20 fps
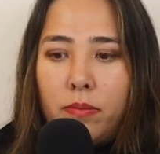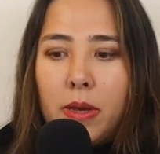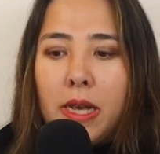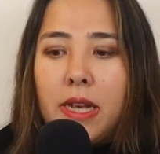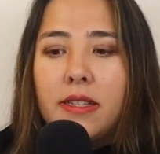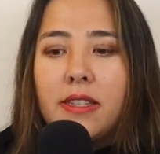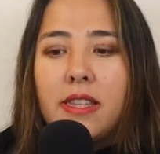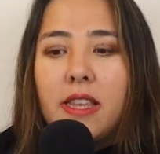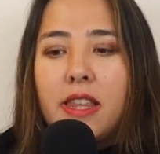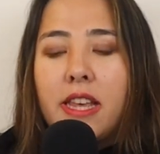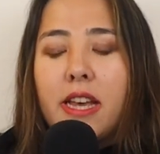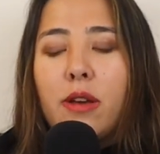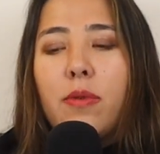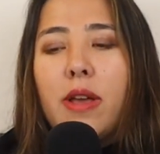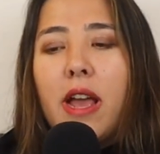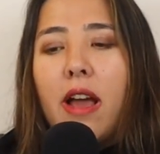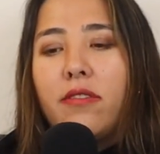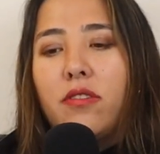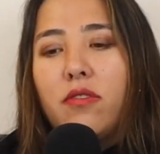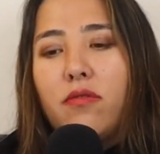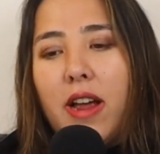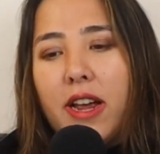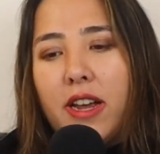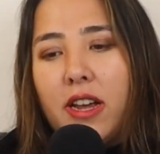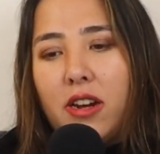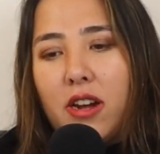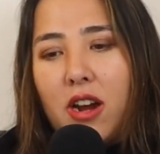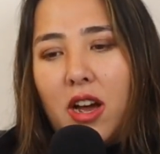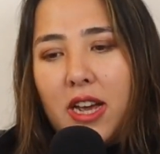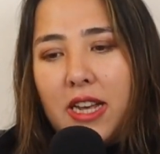Because the thing we have to
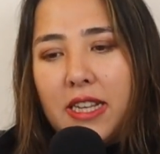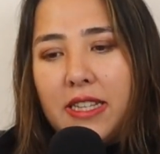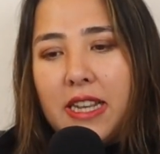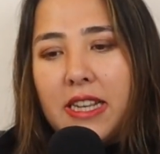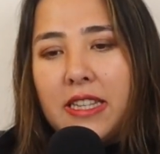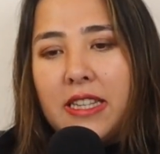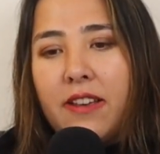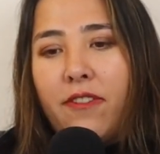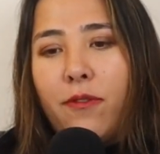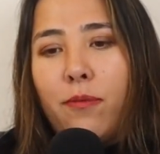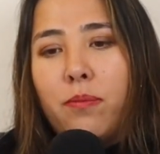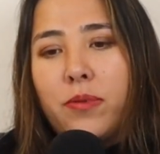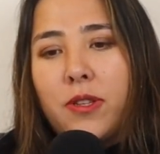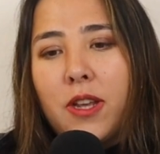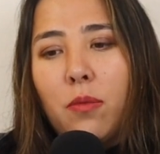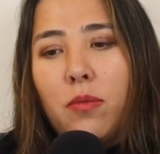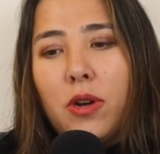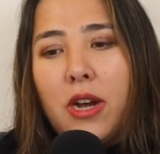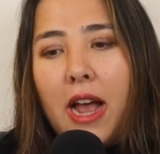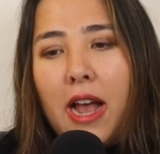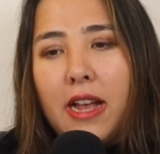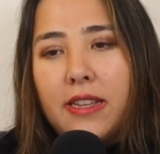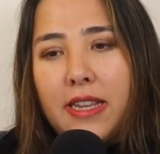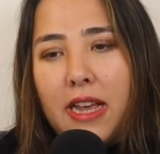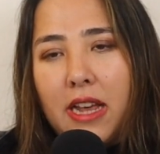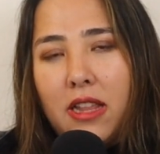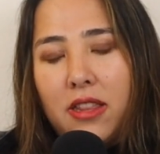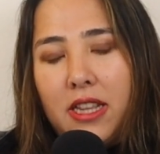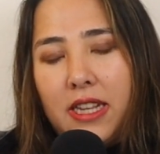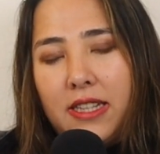recognize is, if someone has
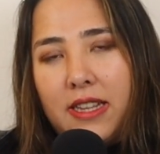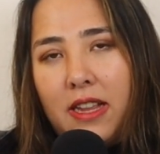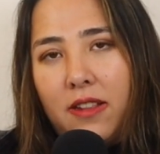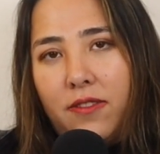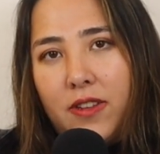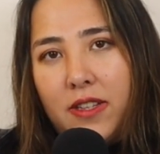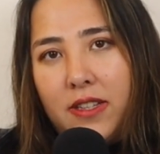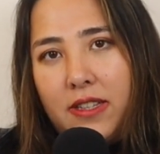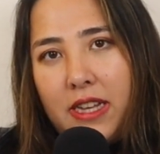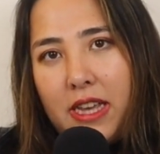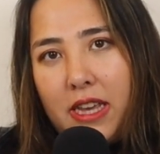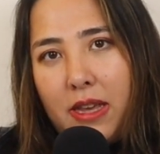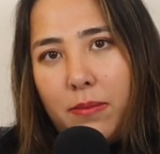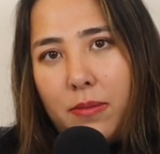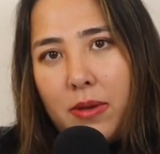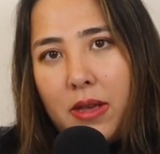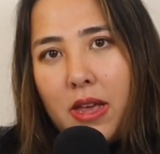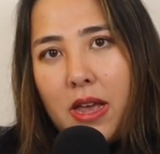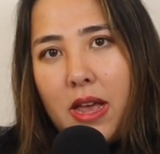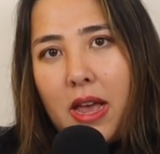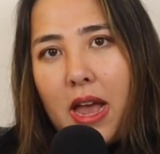healthy self-esteem